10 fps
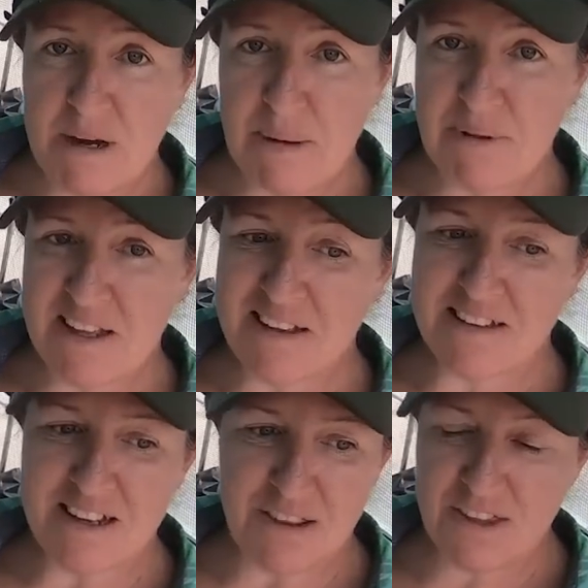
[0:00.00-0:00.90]
pipe
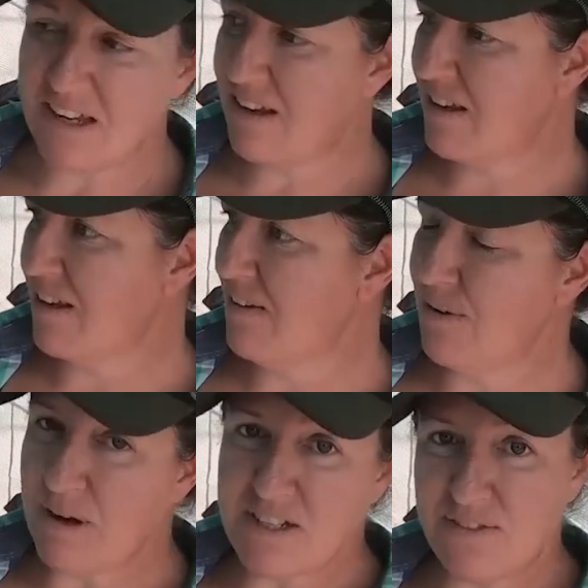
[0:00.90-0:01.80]
leaks. I think if
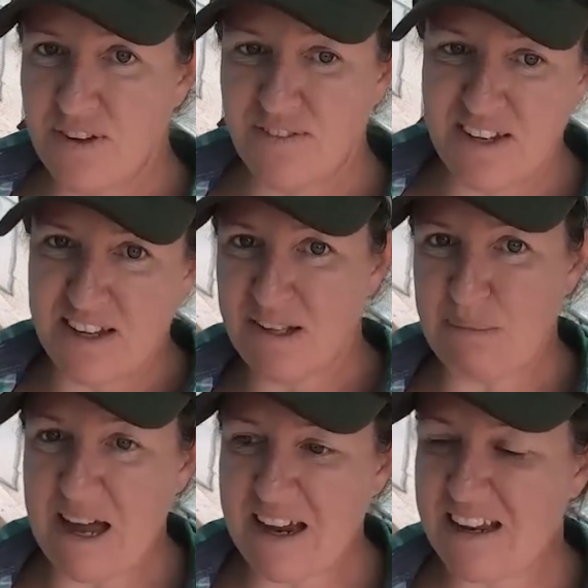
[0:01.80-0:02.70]
you watch a few videos
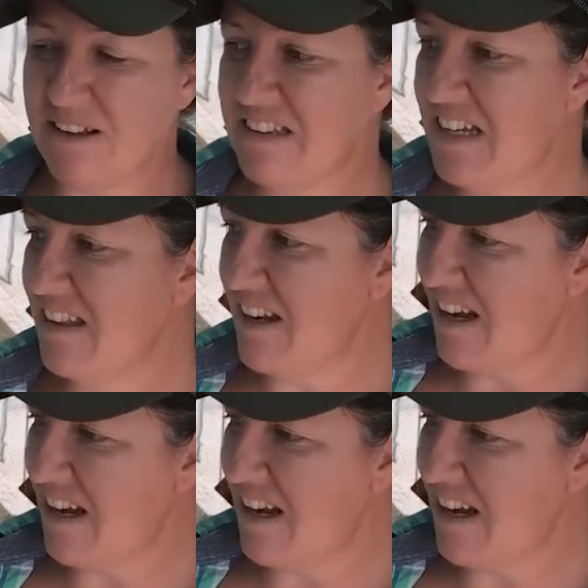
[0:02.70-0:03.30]
back, you'll see that